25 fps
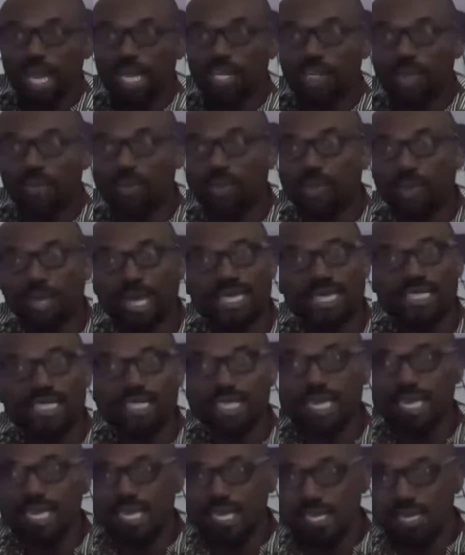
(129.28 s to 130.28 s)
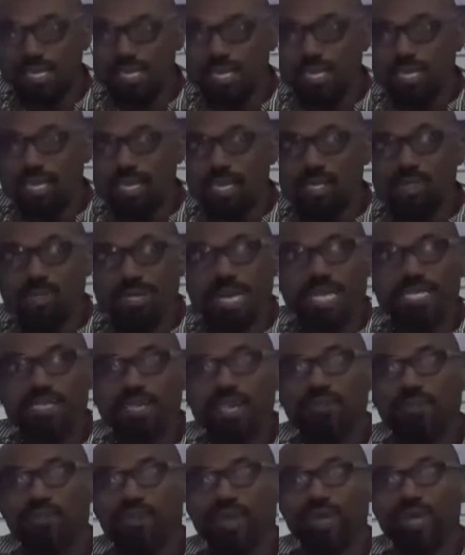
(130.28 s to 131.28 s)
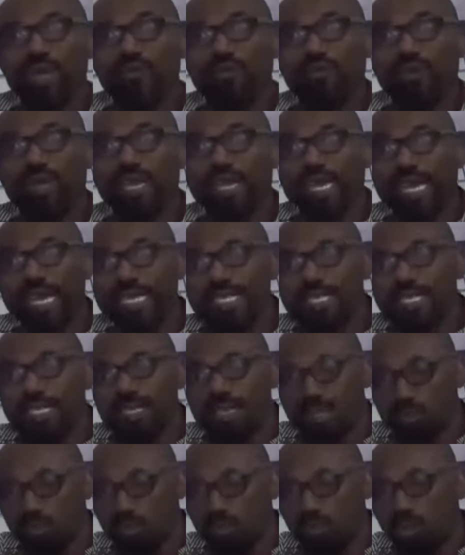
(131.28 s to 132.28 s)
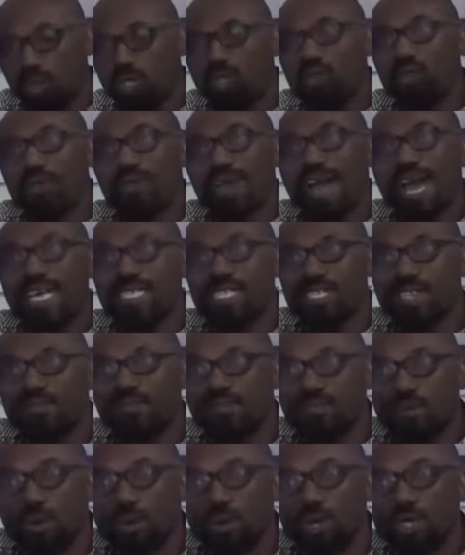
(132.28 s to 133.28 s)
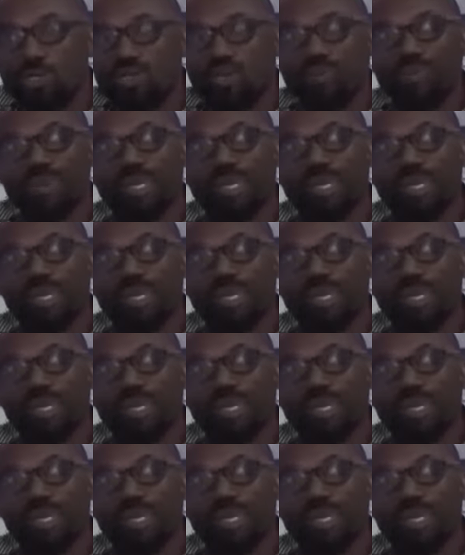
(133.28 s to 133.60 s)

we end up not getting any. So if we get what we're asking for, it will